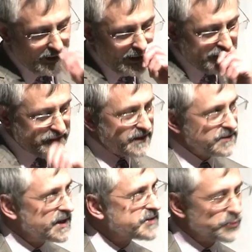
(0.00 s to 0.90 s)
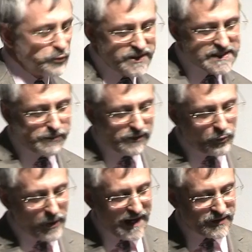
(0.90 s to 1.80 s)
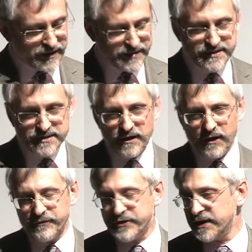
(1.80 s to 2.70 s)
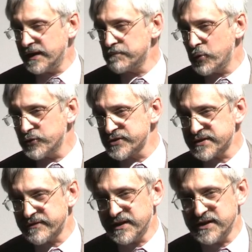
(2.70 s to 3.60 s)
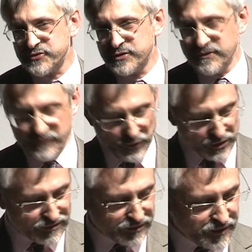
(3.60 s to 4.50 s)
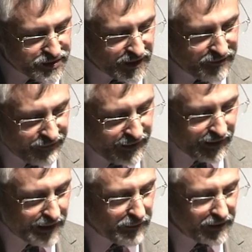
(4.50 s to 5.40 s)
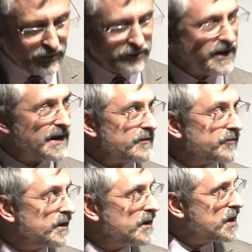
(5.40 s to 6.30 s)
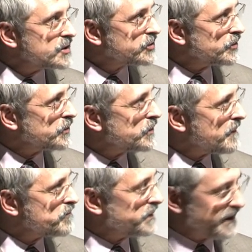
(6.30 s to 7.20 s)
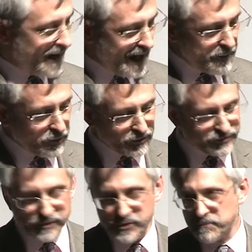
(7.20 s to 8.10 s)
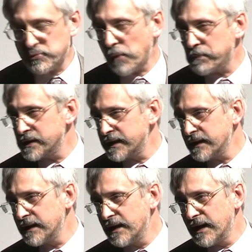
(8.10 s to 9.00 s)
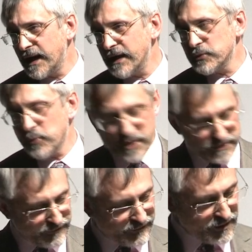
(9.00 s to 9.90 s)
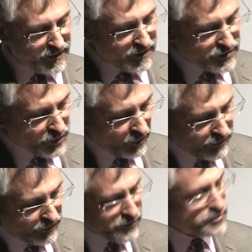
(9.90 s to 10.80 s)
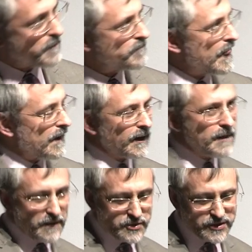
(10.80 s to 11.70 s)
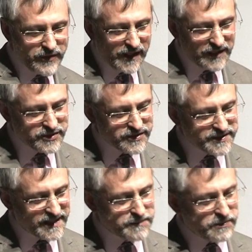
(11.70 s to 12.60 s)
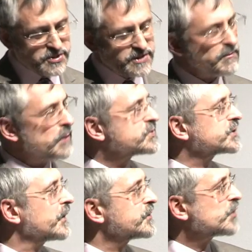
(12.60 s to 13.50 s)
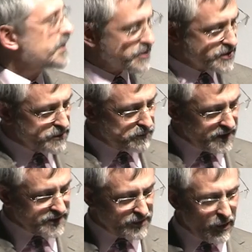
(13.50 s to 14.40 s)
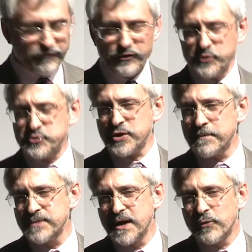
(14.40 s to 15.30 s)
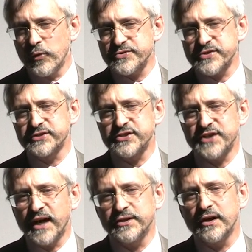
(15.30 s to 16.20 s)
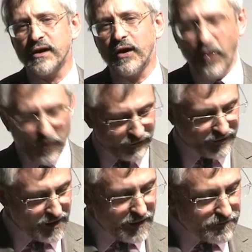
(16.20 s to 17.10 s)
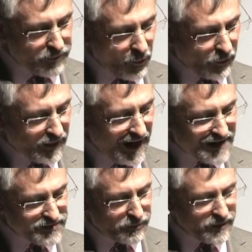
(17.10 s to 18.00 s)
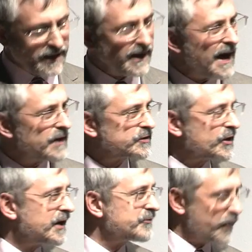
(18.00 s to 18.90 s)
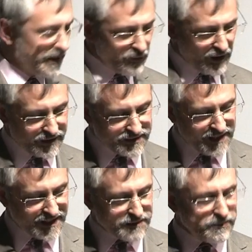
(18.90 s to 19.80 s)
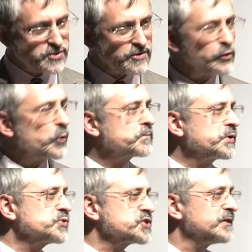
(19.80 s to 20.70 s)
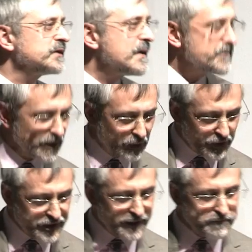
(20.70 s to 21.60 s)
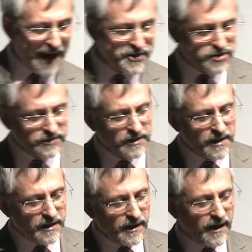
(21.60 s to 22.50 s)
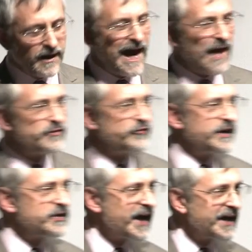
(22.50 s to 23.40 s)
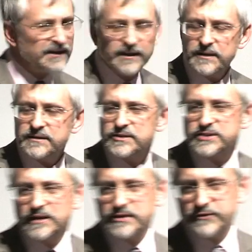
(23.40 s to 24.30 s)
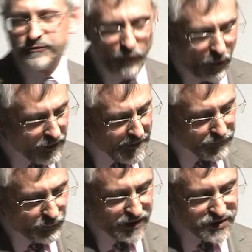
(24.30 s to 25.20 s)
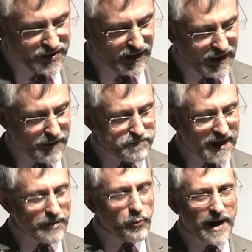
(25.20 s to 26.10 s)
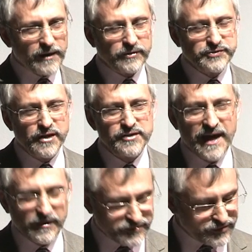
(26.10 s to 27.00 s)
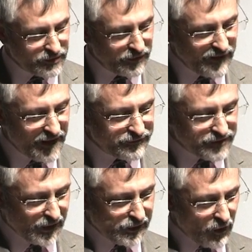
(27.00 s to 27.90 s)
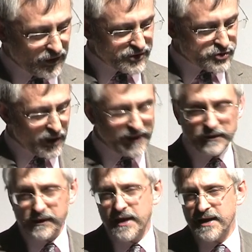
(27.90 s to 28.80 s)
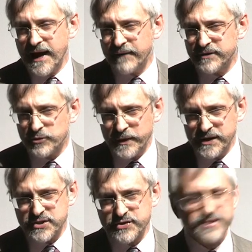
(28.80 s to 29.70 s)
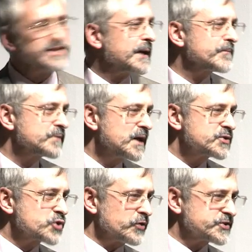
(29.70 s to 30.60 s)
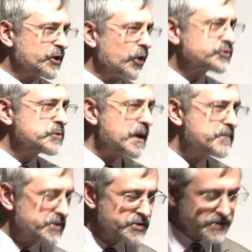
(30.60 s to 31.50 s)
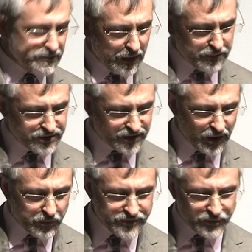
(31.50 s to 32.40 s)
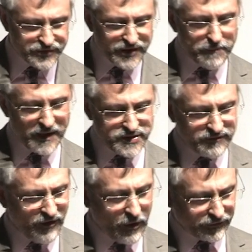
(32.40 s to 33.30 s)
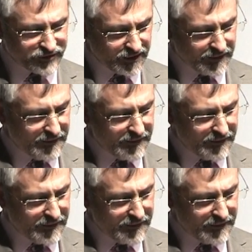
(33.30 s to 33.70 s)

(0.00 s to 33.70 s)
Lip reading: I think it takes a reasonable awareness of the importance of the history of ornament, which I fear I might not have, to be able to look properly at the work of John Outram. I mentioned the Lutyens exhibition a moment ago in relation to Piers Gough. Outram was the designer of Paul Atterbury and Clive Wainwright's exhibition called Pugin, A Gothic Passion, at the V&A in 1994, which may well turn out to have left a longer trail, and with which the same John Scott, whom I mentioned a moment ago, was also much involved.